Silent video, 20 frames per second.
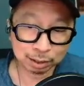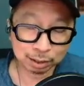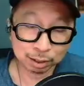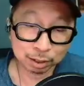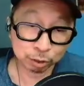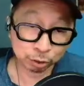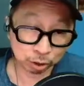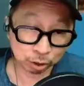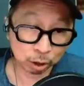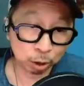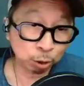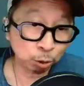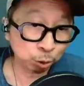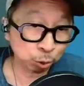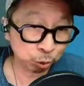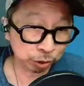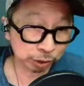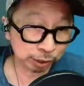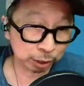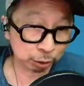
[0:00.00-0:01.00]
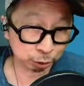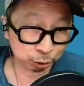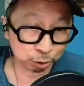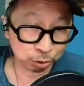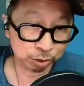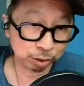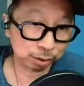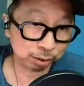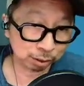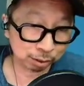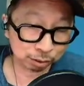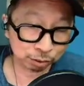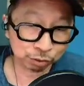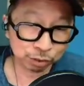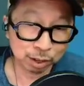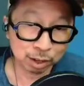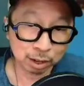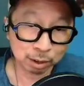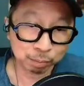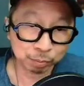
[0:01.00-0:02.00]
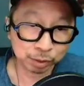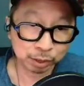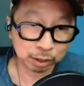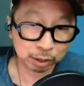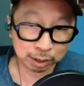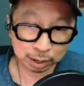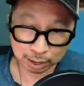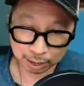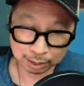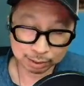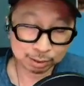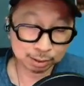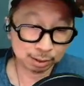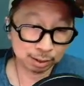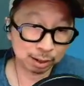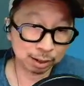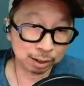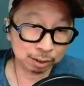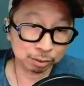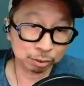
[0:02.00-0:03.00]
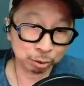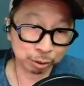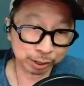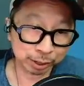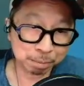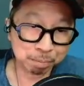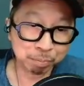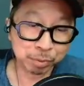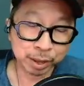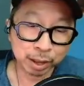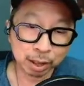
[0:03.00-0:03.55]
is also a good alternative head-to-head, right?